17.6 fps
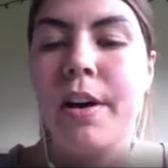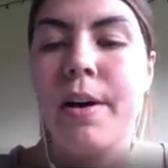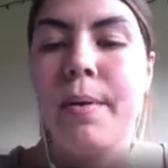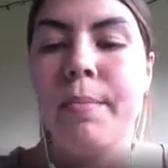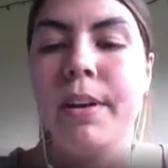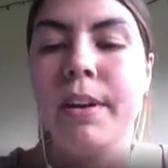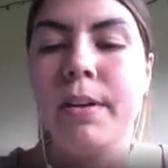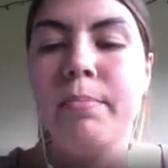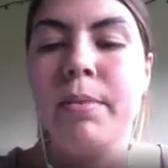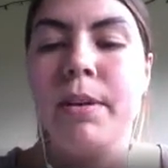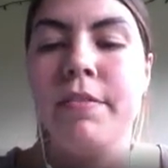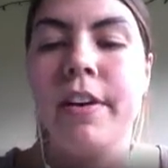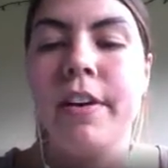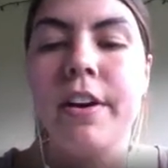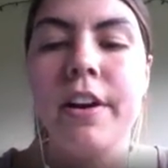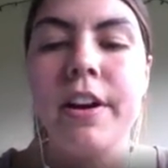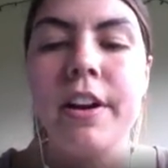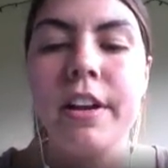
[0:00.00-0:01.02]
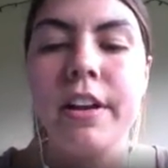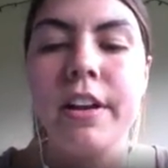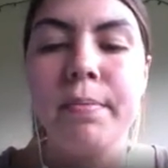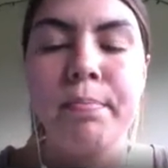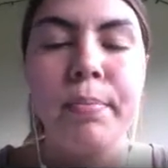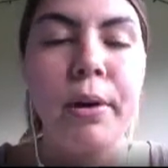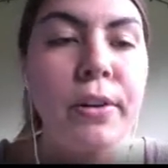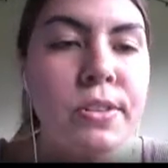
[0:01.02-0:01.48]
Um, it can be
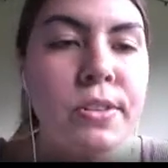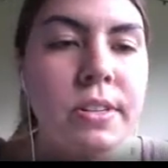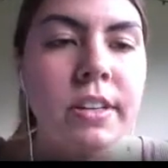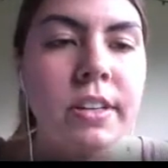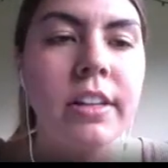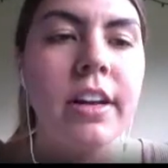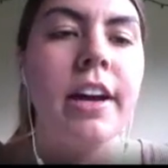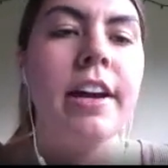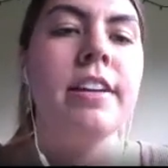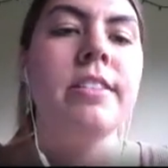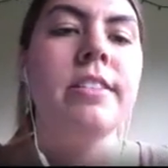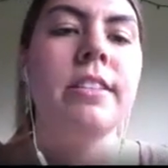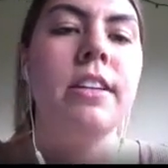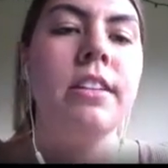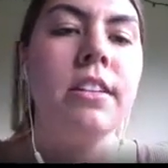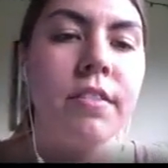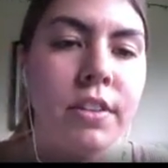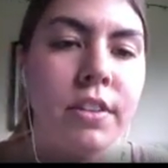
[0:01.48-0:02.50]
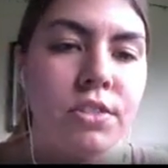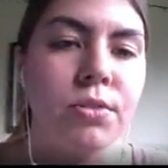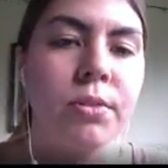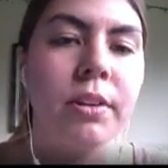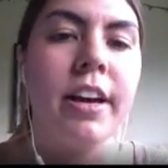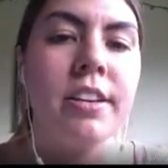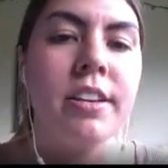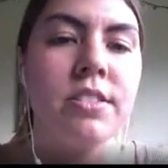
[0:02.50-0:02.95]
very personalized,
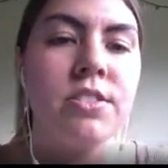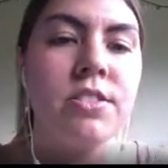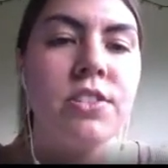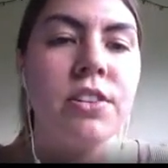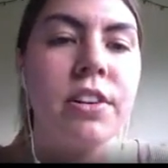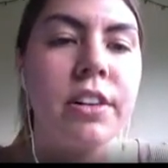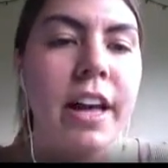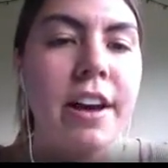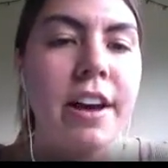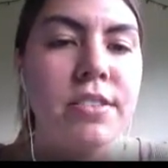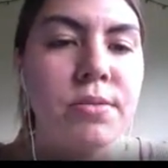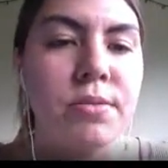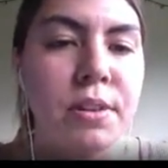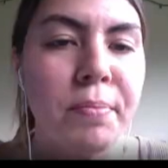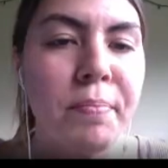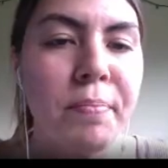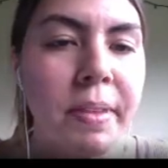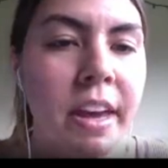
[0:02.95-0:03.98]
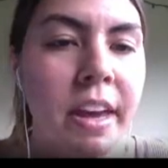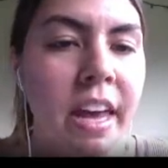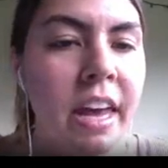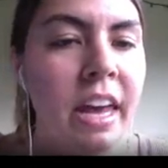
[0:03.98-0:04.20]
individualized to your classroom.